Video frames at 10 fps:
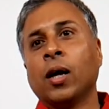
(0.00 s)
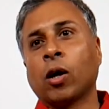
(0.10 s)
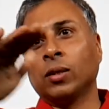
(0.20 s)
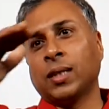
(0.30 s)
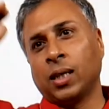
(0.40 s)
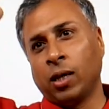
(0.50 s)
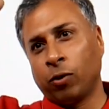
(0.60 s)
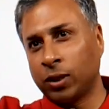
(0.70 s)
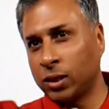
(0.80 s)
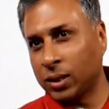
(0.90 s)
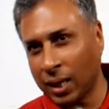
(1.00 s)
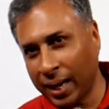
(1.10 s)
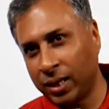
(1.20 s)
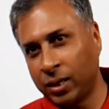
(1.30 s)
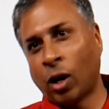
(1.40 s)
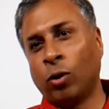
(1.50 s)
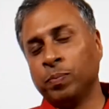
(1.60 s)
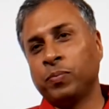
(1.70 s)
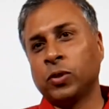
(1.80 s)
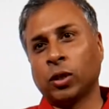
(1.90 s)
Crossed, and it was a slight
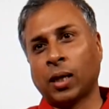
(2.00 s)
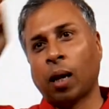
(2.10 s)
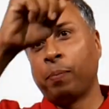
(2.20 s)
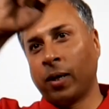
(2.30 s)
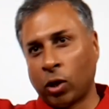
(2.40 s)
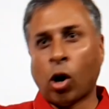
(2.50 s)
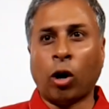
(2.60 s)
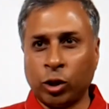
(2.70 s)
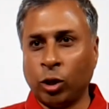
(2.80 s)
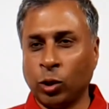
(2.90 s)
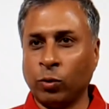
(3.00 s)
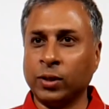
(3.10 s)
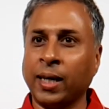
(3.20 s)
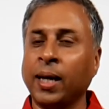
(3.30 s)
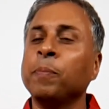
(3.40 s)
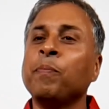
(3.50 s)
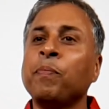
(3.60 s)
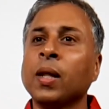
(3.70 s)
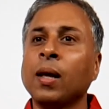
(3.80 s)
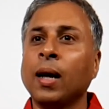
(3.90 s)
down, so the leopard got down over there.
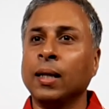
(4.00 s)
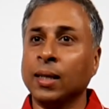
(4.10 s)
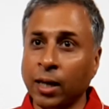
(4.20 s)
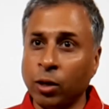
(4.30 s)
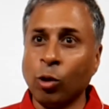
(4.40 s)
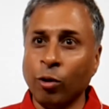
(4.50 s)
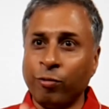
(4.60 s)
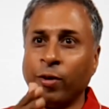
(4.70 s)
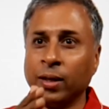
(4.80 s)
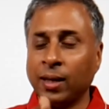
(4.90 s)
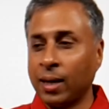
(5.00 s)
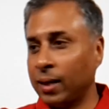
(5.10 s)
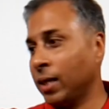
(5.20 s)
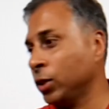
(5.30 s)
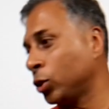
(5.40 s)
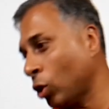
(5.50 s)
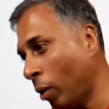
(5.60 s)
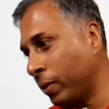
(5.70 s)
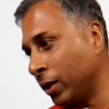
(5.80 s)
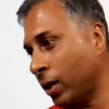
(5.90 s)
And then I drove further and then
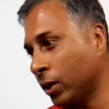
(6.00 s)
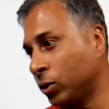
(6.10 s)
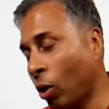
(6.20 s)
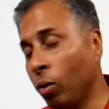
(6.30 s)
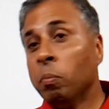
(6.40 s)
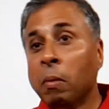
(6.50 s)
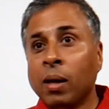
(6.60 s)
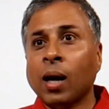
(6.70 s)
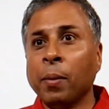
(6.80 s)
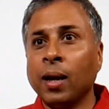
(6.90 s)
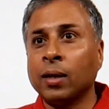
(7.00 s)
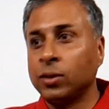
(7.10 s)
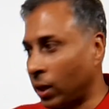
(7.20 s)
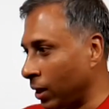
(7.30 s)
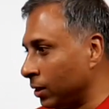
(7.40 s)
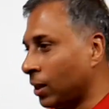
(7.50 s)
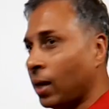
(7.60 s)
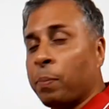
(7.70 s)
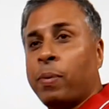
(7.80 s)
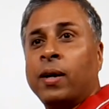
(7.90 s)
stopped, and I saw, I mean, like suddenly the
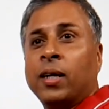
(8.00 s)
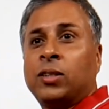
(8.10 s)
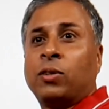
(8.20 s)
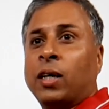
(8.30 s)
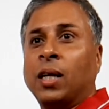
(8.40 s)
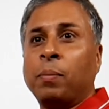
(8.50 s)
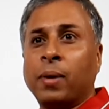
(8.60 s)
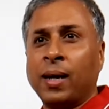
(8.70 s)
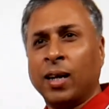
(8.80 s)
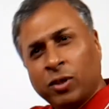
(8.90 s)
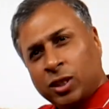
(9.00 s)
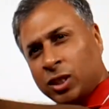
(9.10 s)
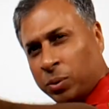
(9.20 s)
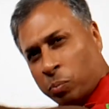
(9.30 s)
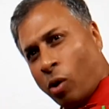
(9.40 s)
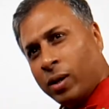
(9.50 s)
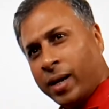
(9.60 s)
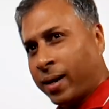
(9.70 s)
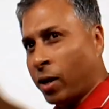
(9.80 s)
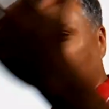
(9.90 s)
leopard is running behind. It was a small
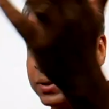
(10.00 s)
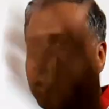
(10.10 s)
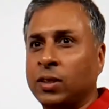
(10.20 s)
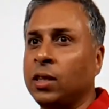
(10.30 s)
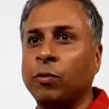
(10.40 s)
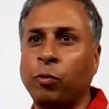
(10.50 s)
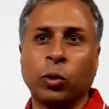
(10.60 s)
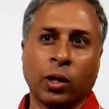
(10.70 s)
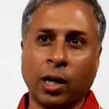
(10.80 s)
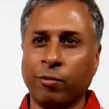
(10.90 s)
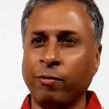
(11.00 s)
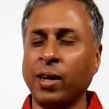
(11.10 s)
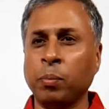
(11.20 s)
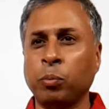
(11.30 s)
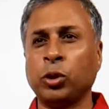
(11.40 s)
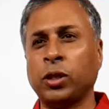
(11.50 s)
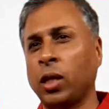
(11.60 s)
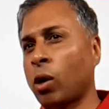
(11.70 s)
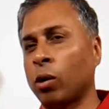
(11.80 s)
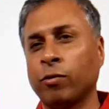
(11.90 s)
area, you must have seen the photograph, very bushy,
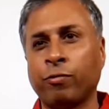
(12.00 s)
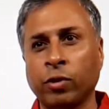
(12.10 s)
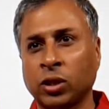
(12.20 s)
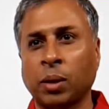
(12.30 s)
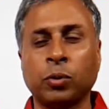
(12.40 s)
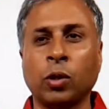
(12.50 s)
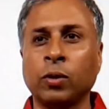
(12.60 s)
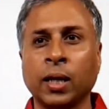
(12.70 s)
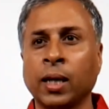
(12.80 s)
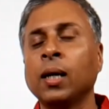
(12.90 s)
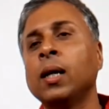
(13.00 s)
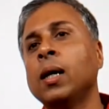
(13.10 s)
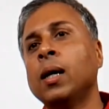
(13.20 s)
lot of shrubs over there.